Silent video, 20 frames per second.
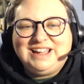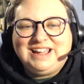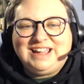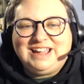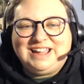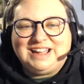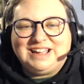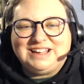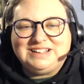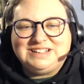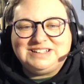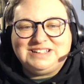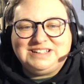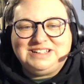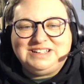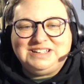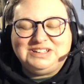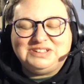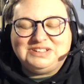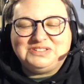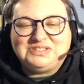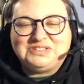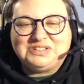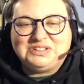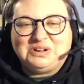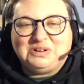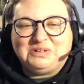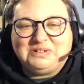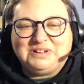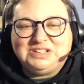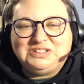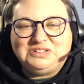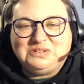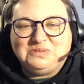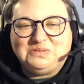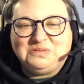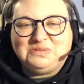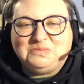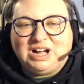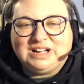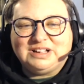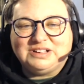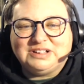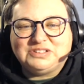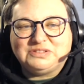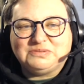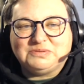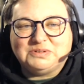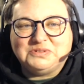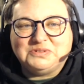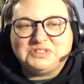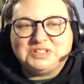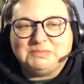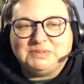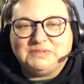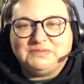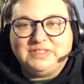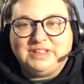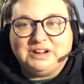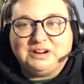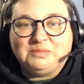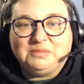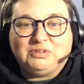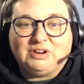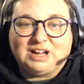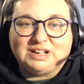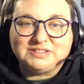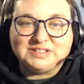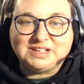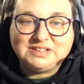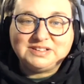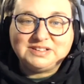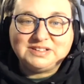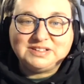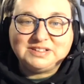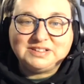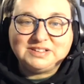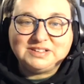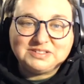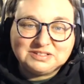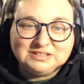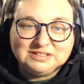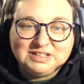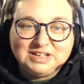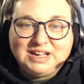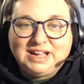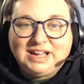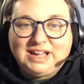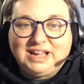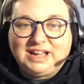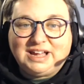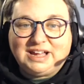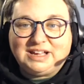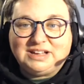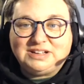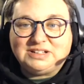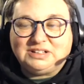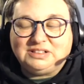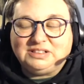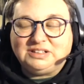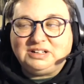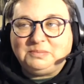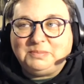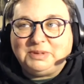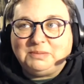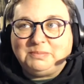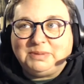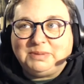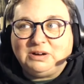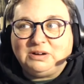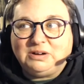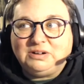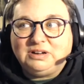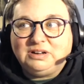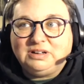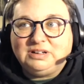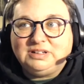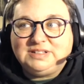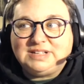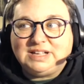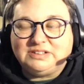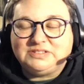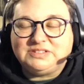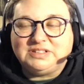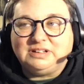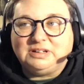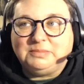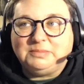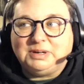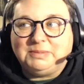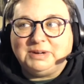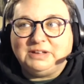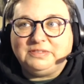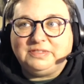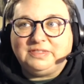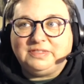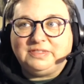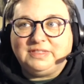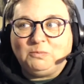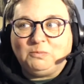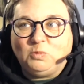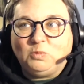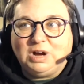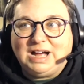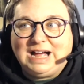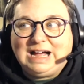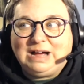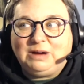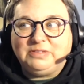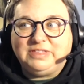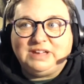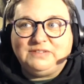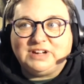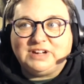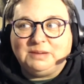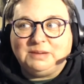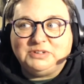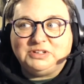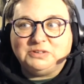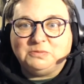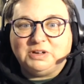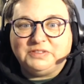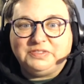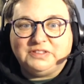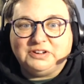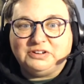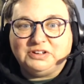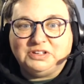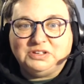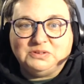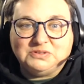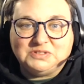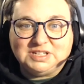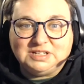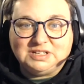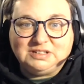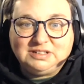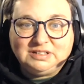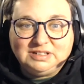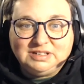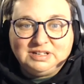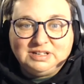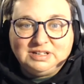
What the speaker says: and he is going to walk us through some of their process and tell us a little bit about how they've come to what they're using,